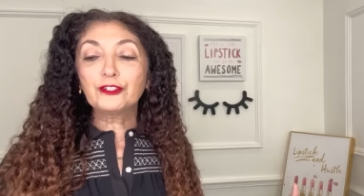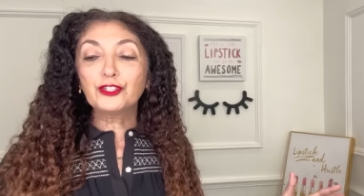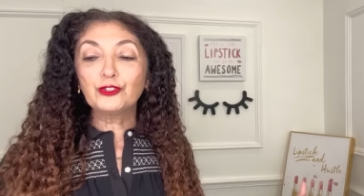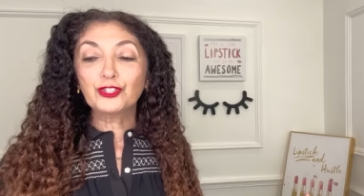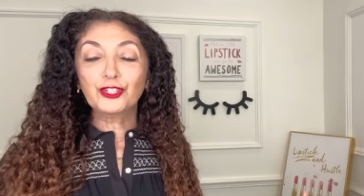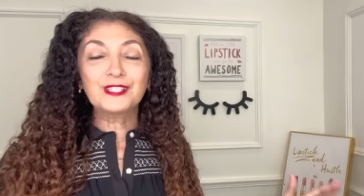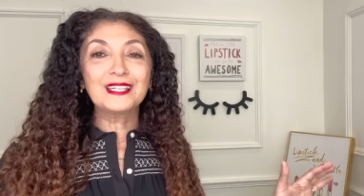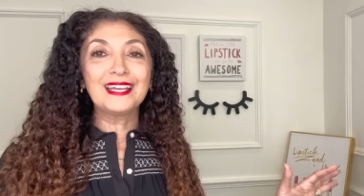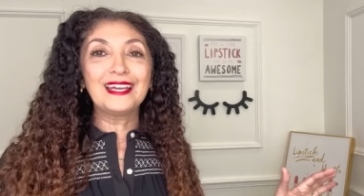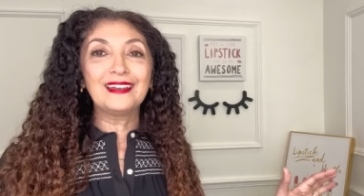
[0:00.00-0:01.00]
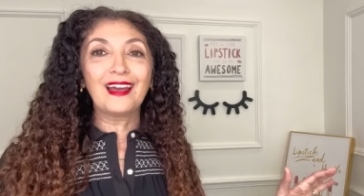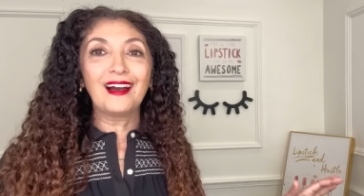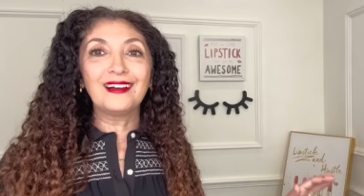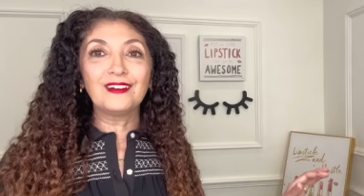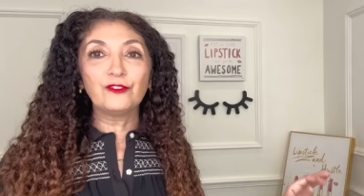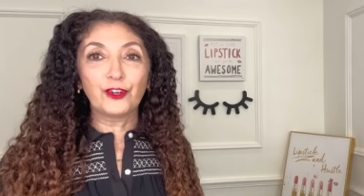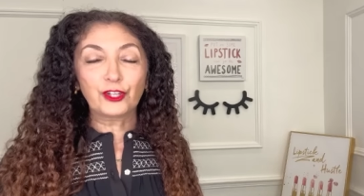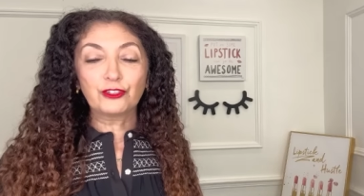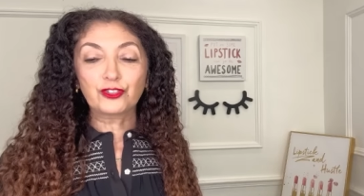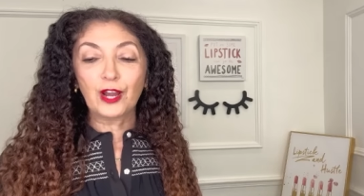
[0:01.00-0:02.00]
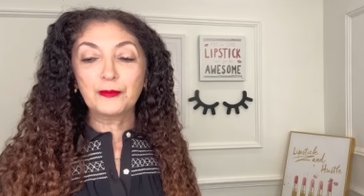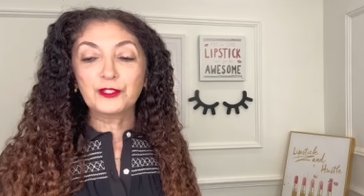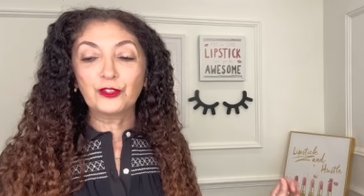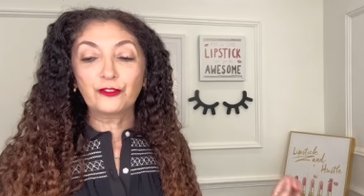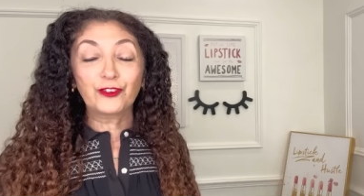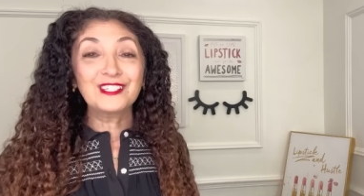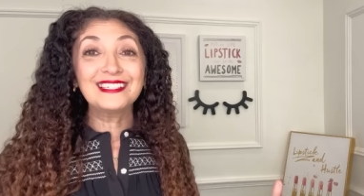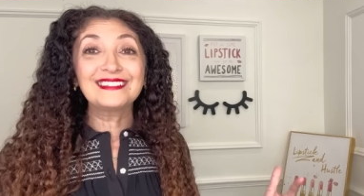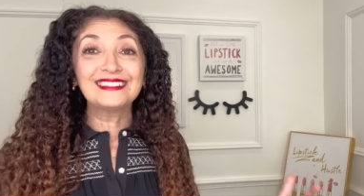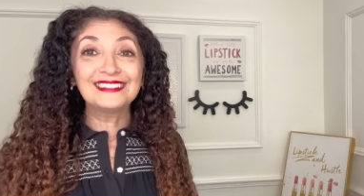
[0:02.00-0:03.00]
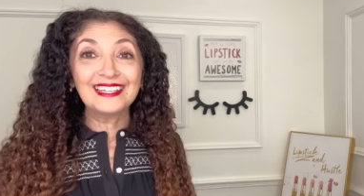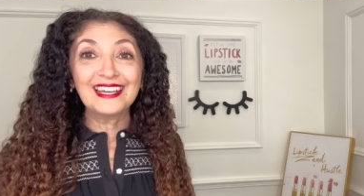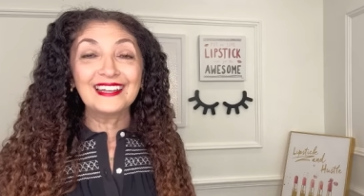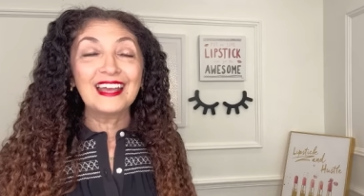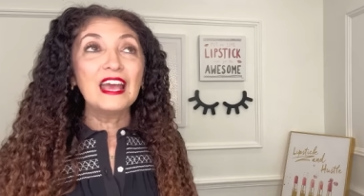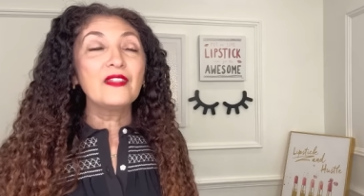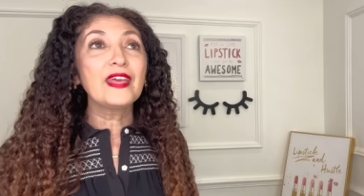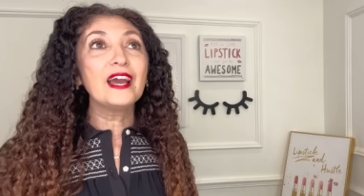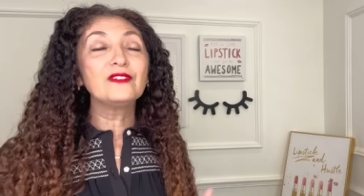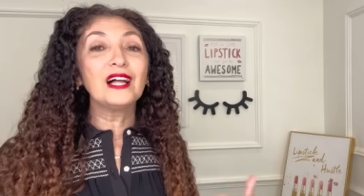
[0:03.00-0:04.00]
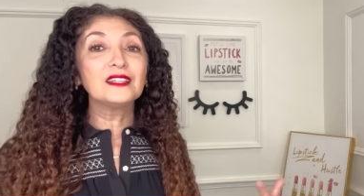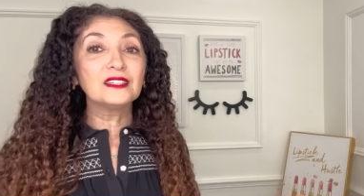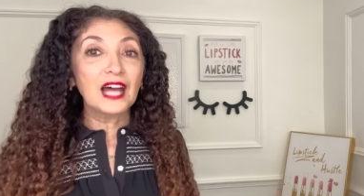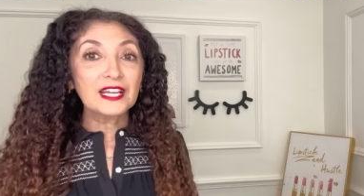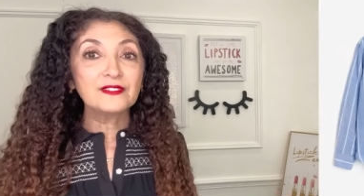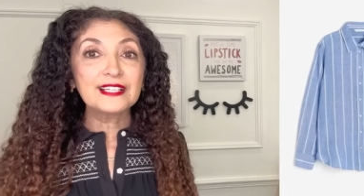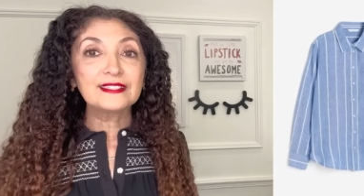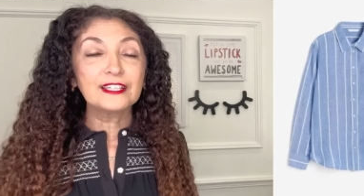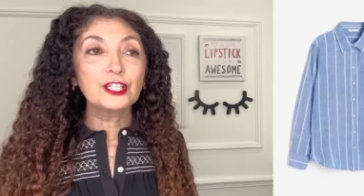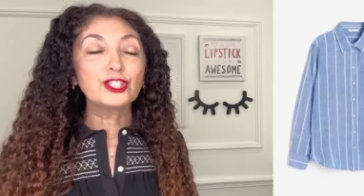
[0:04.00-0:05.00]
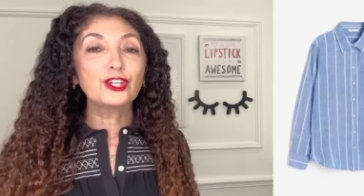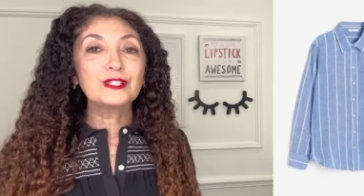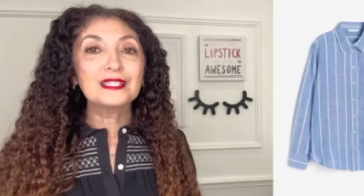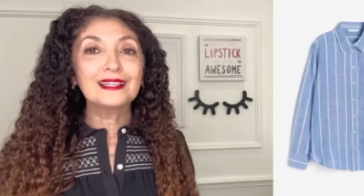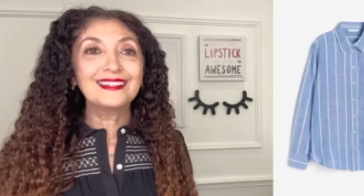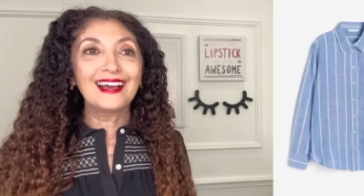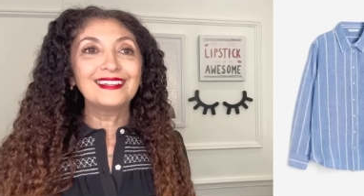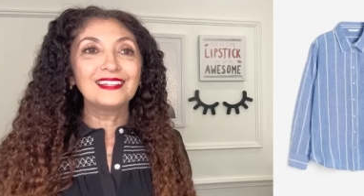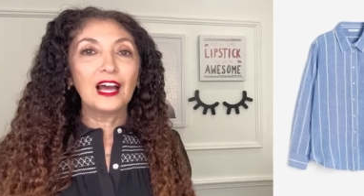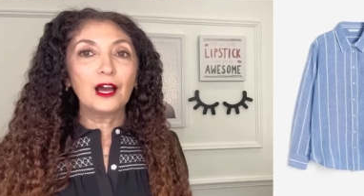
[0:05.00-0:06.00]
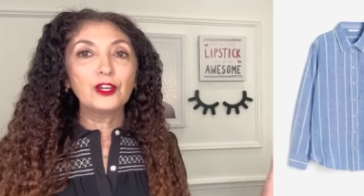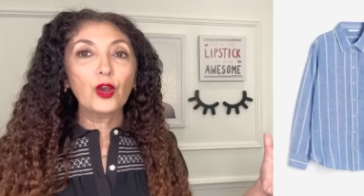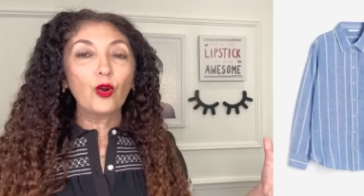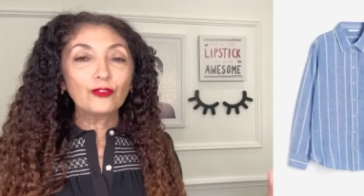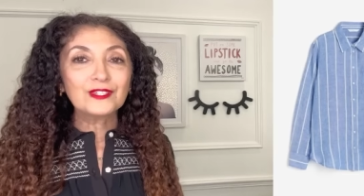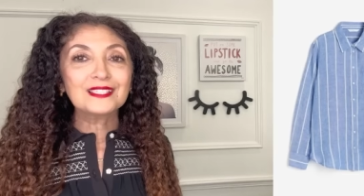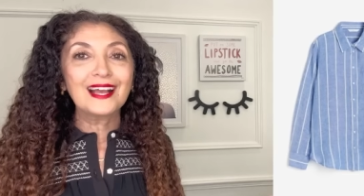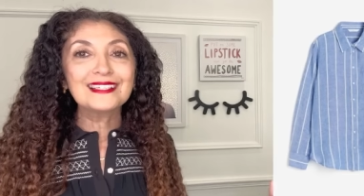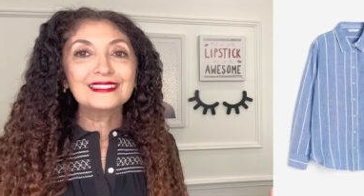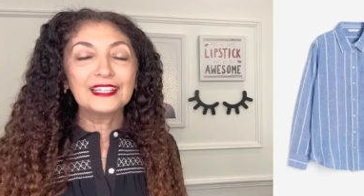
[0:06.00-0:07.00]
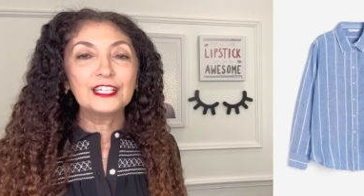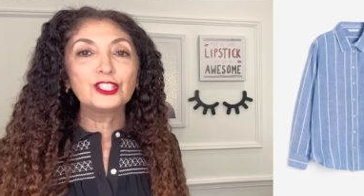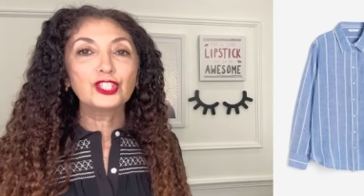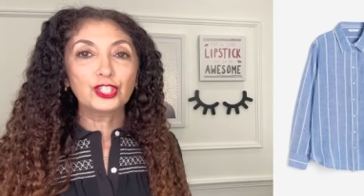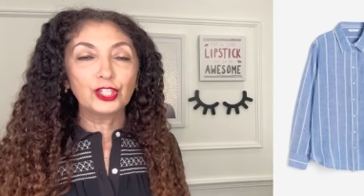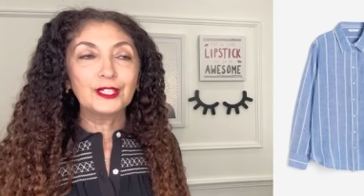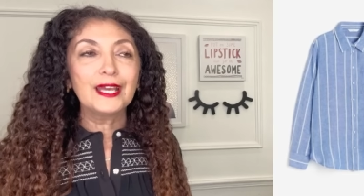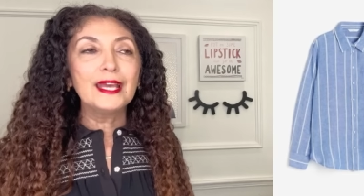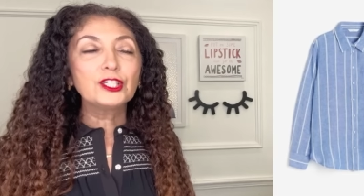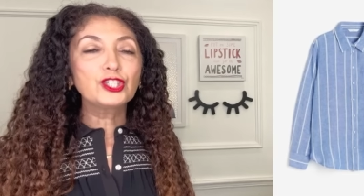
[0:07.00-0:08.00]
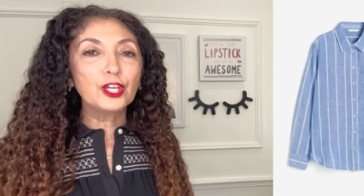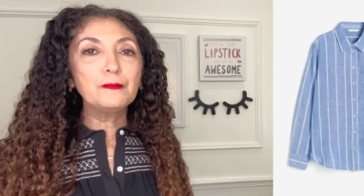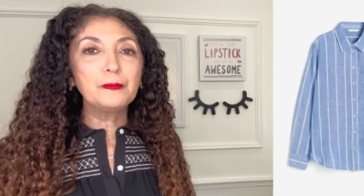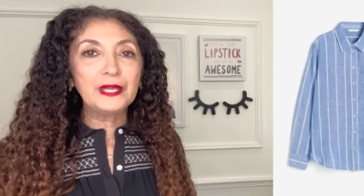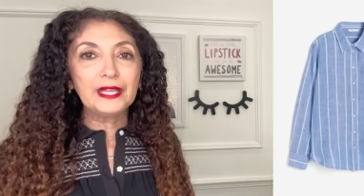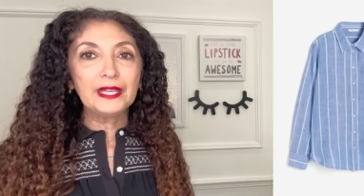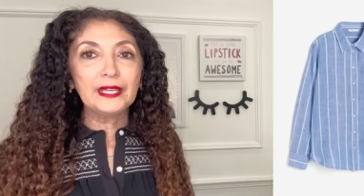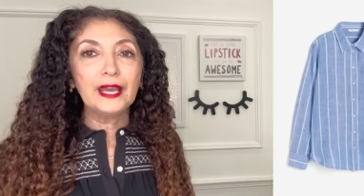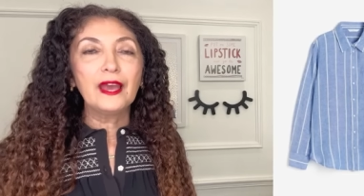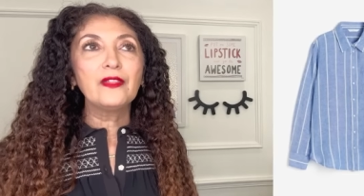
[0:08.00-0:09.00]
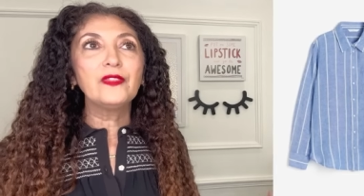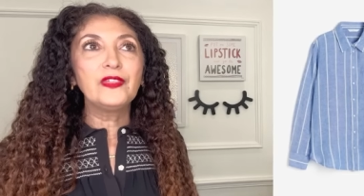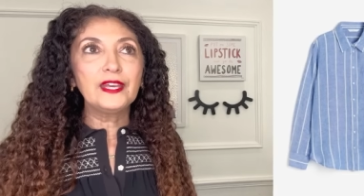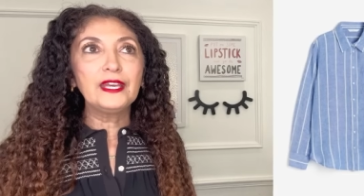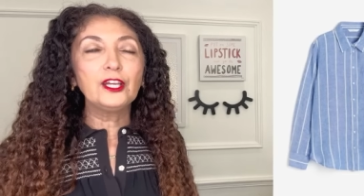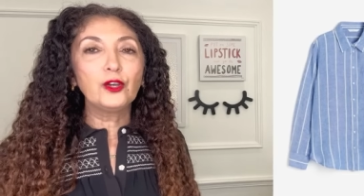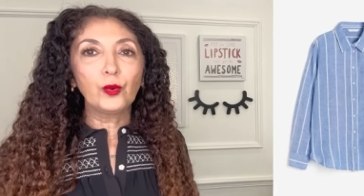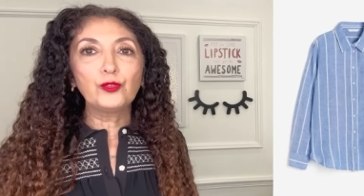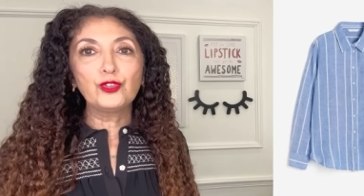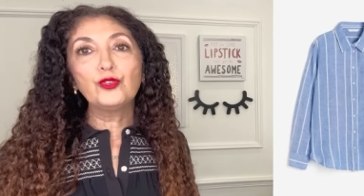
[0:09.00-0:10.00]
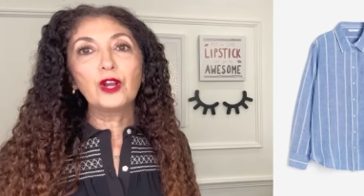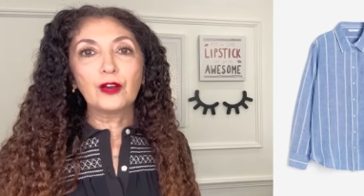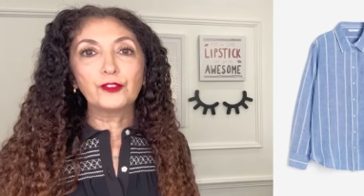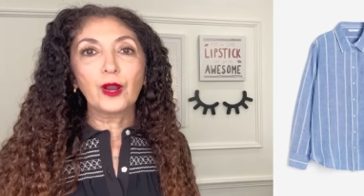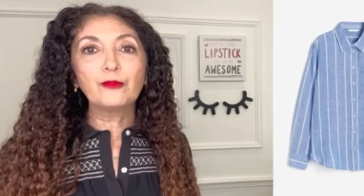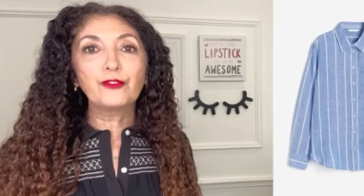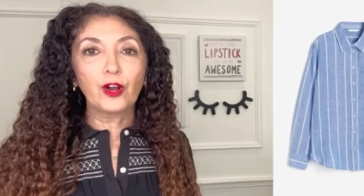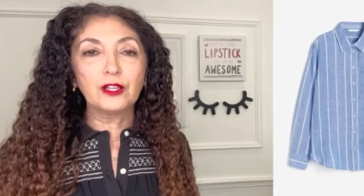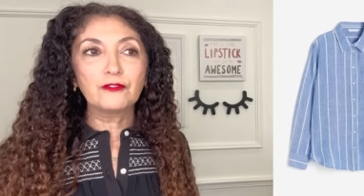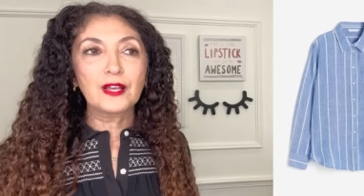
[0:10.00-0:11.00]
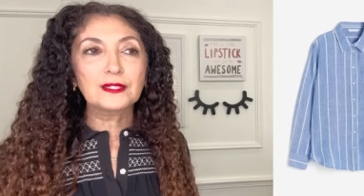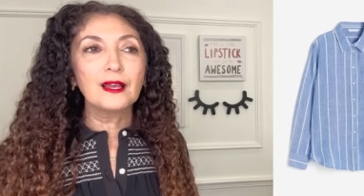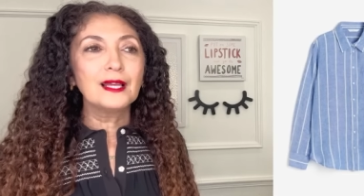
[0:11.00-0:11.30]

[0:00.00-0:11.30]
are two shirts in vertical stripes. So the first is a linen. They have a lot of these linen shirts. A, an oversized linen shirt should be the go-to cover up for all of us.